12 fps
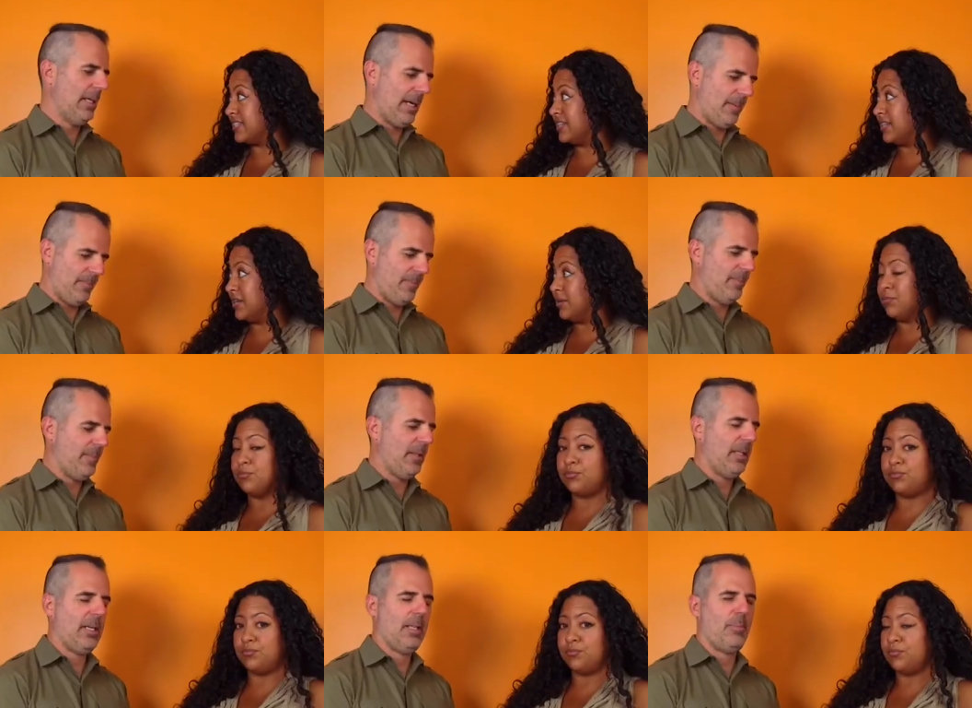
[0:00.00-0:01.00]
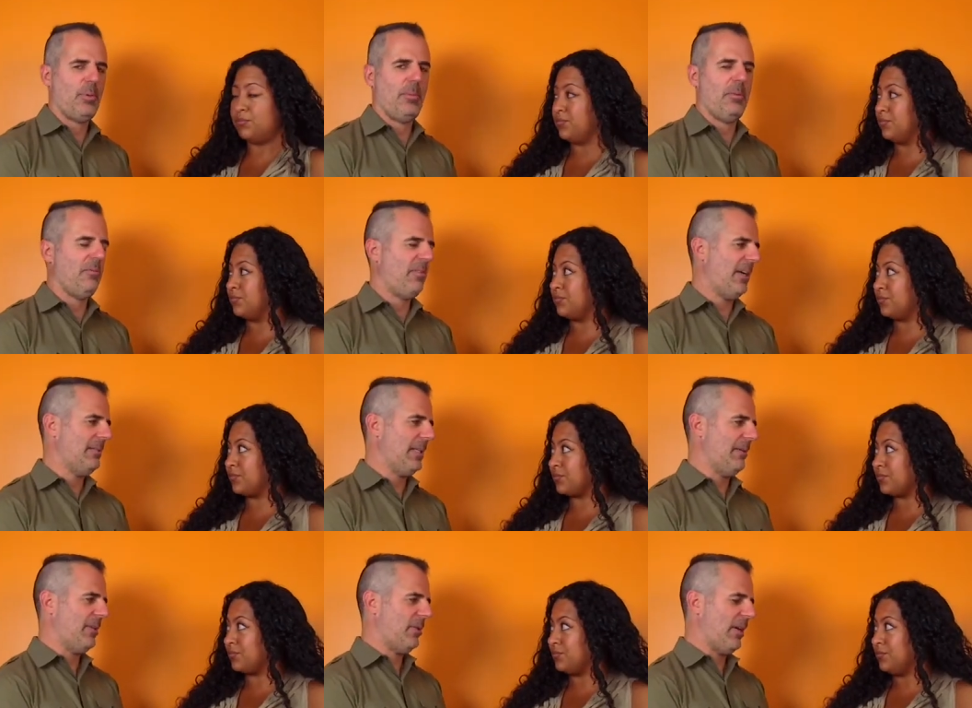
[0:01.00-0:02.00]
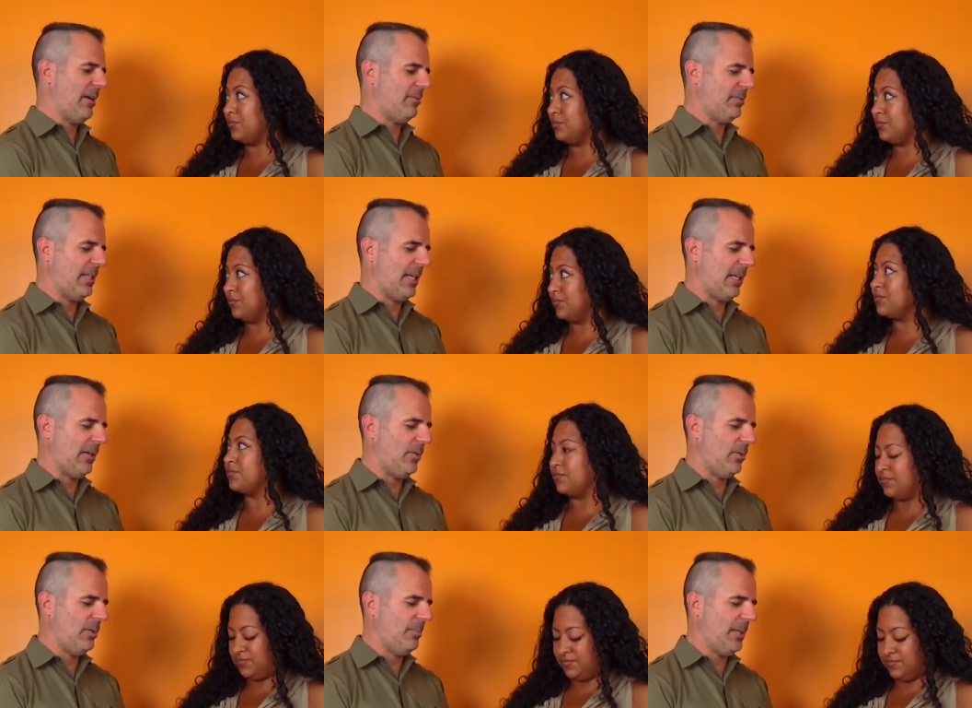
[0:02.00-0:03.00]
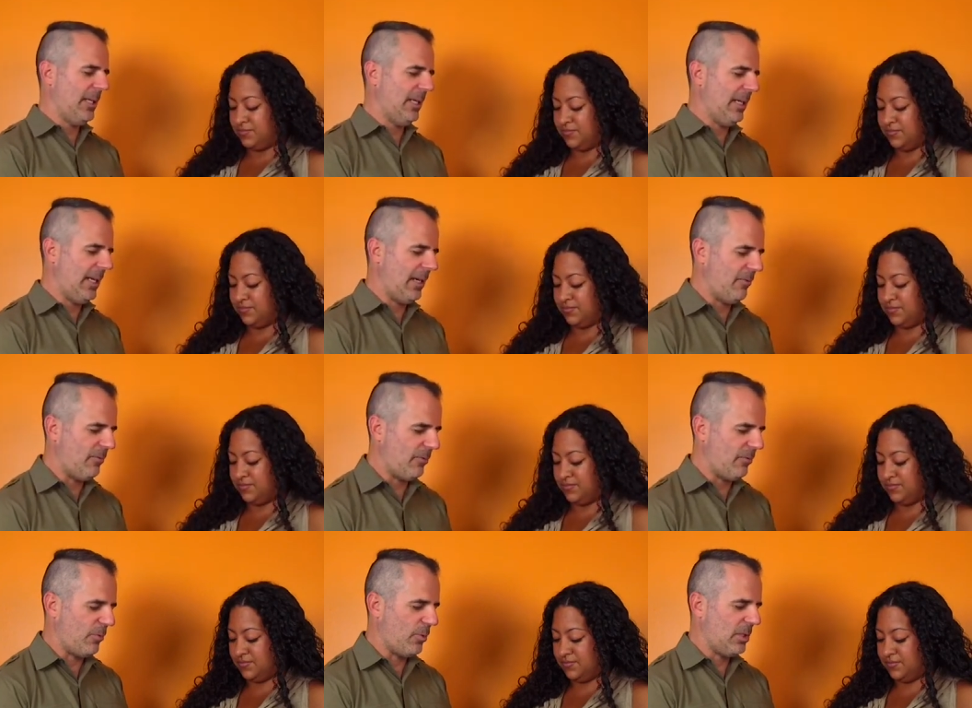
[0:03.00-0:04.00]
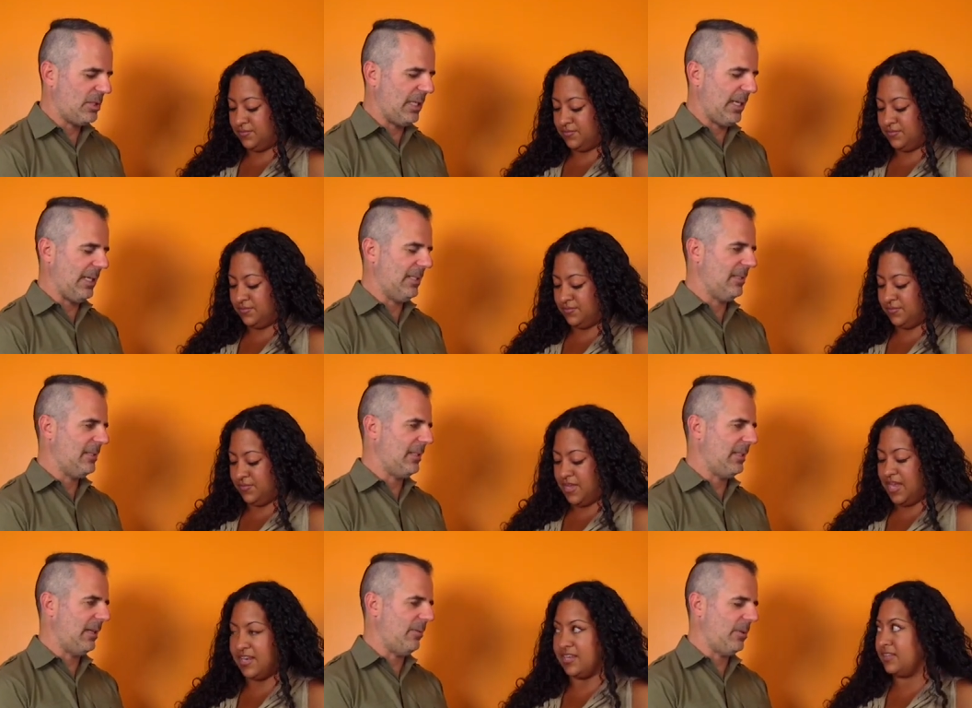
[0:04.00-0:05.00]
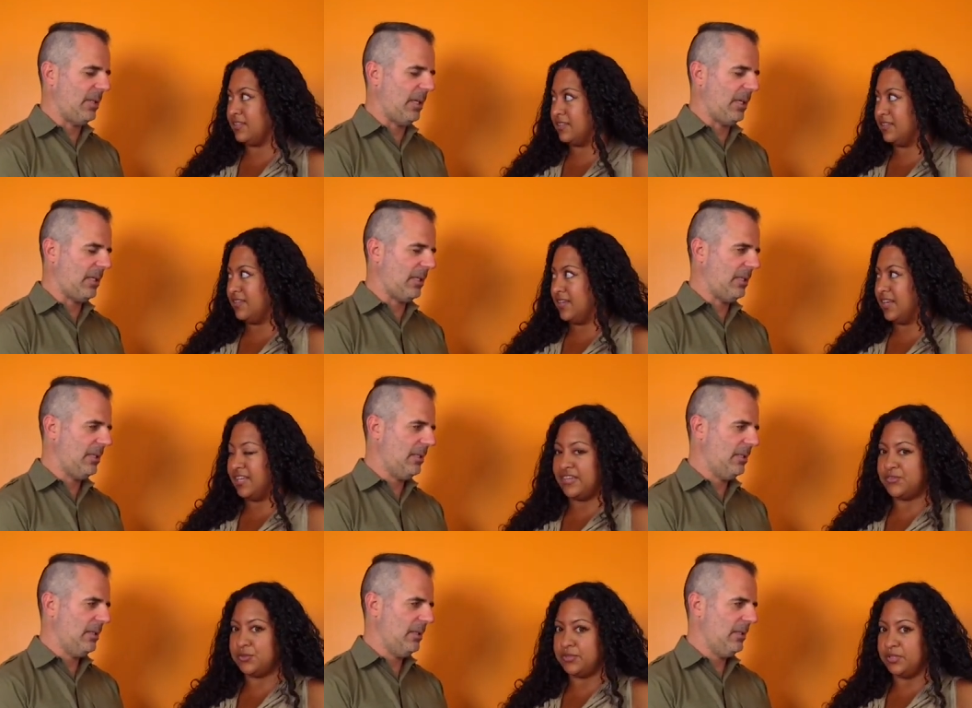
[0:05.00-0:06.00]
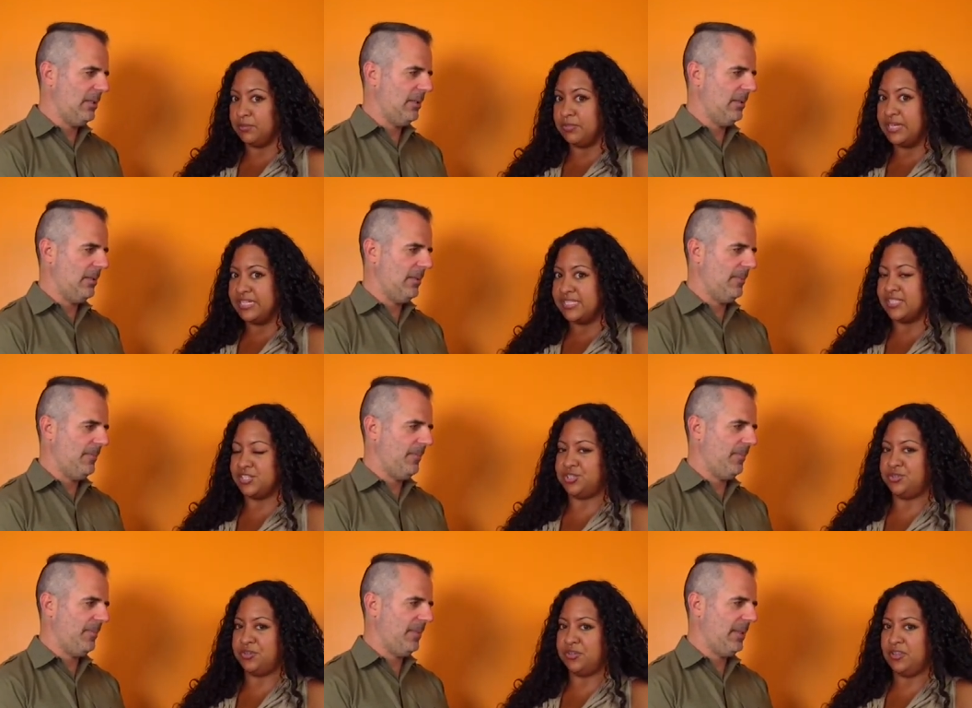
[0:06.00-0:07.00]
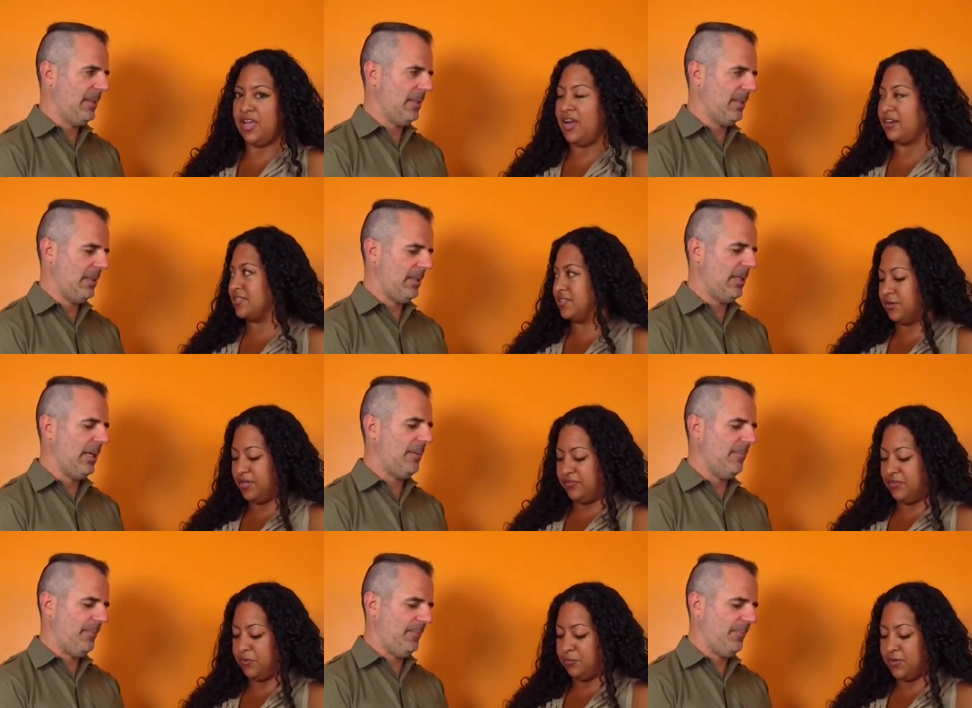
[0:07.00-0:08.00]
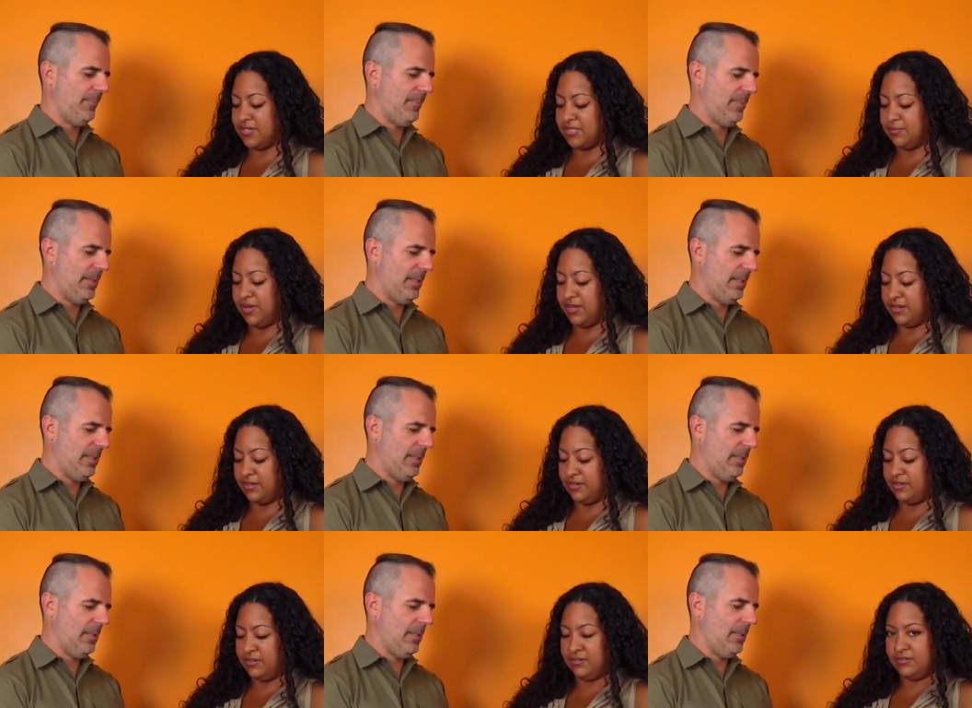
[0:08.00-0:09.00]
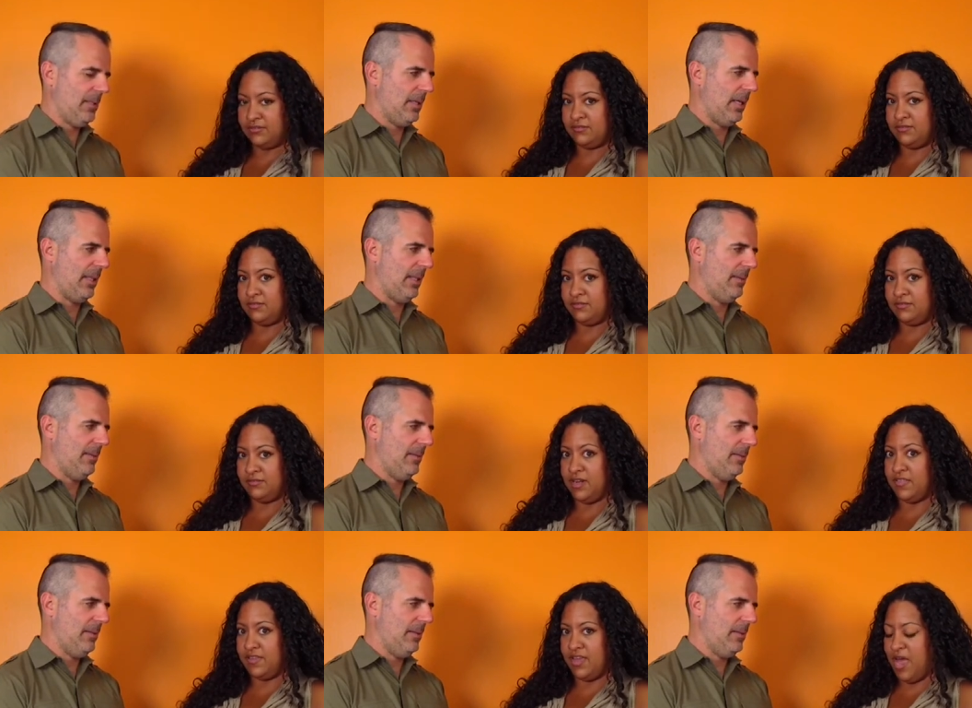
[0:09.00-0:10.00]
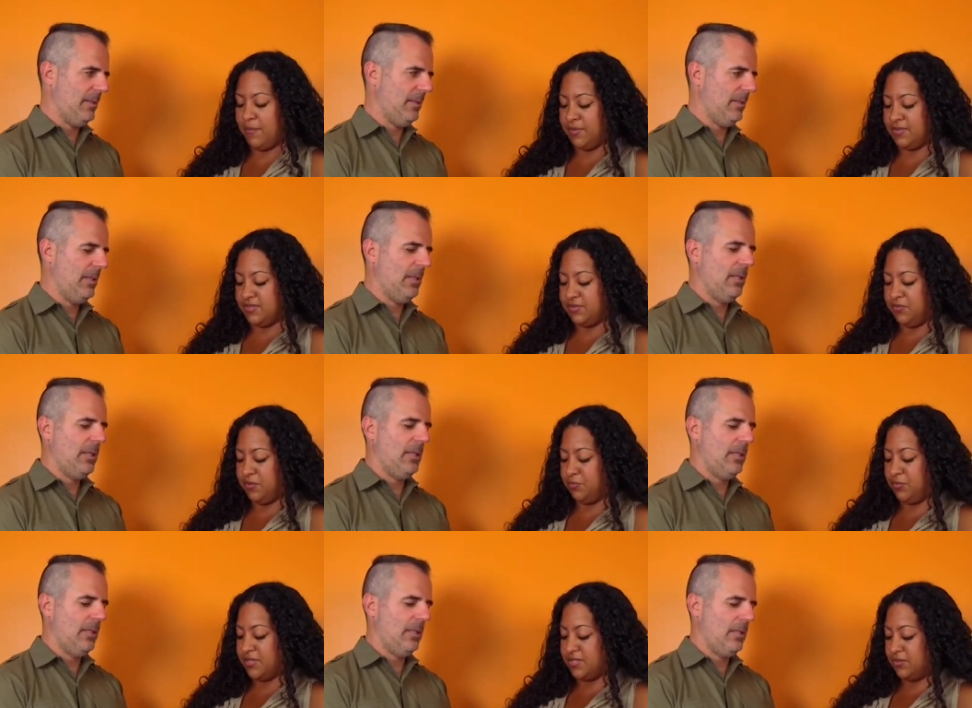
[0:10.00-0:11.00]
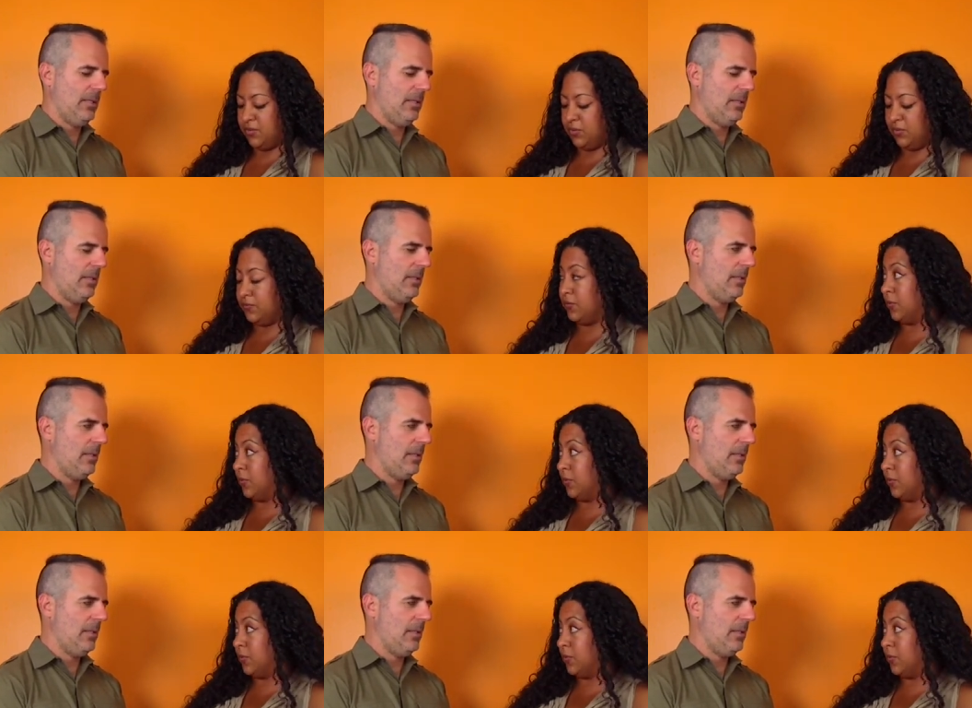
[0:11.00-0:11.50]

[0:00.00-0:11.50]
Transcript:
Speaker 1: Yep. A lot of the premium vibes have a travel lock. You hold the button down for four seconds and, and it will lock.
Speaker 2: And it gives you a little buzz to let you know you're locked. So even if you press the button, nothing. nothing happens. So if you press and hold